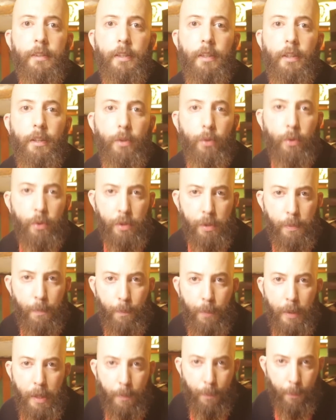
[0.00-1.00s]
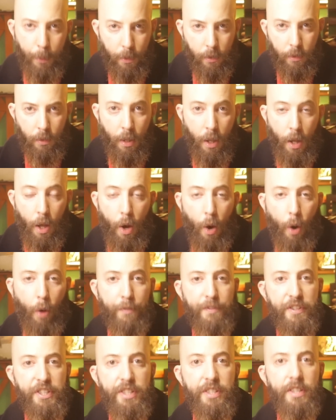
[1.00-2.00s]
delude people
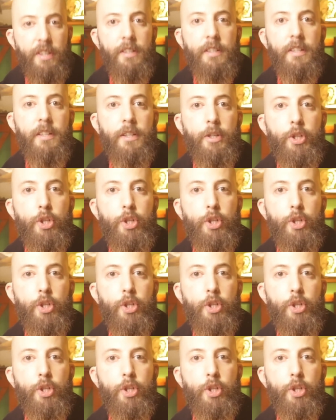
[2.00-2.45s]
of certain